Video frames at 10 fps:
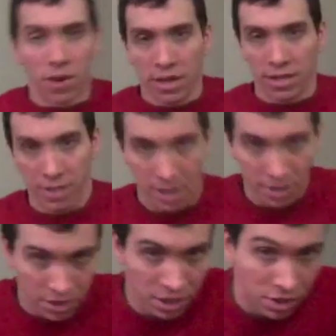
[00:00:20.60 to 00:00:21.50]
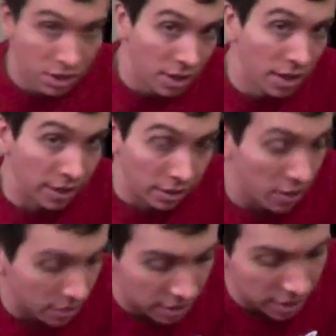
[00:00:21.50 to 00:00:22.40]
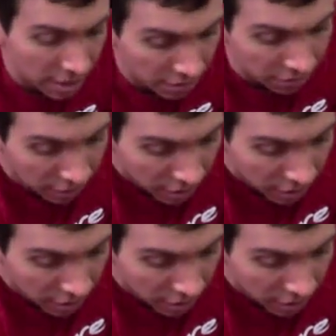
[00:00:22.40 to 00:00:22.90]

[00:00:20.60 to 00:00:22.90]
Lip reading: wearing a t-shirt and long sleeve,